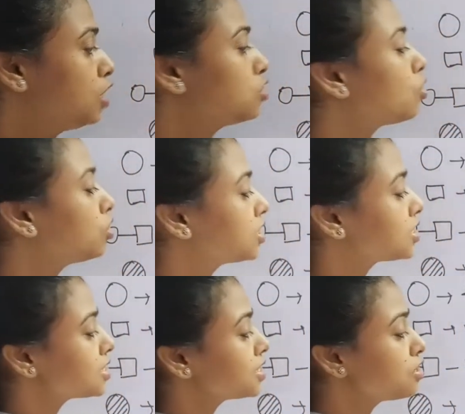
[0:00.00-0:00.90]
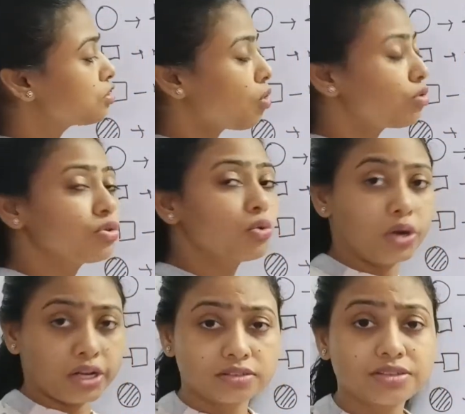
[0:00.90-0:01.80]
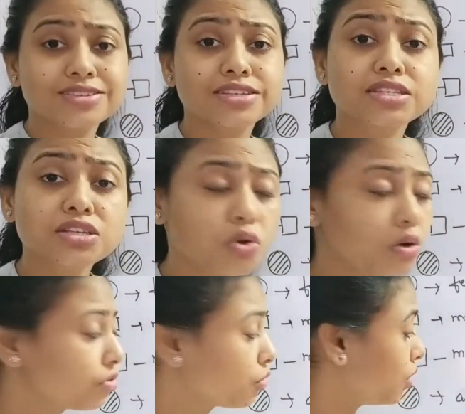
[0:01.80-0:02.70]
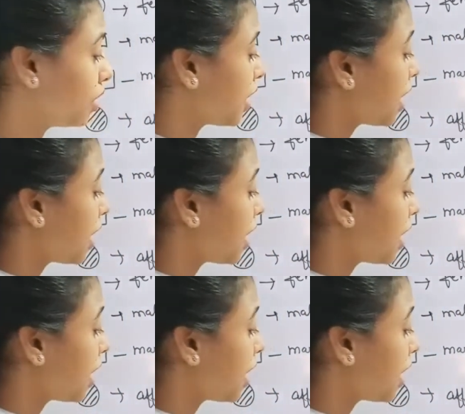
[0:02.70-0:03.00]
So this is the non-roller, this is the non-roller,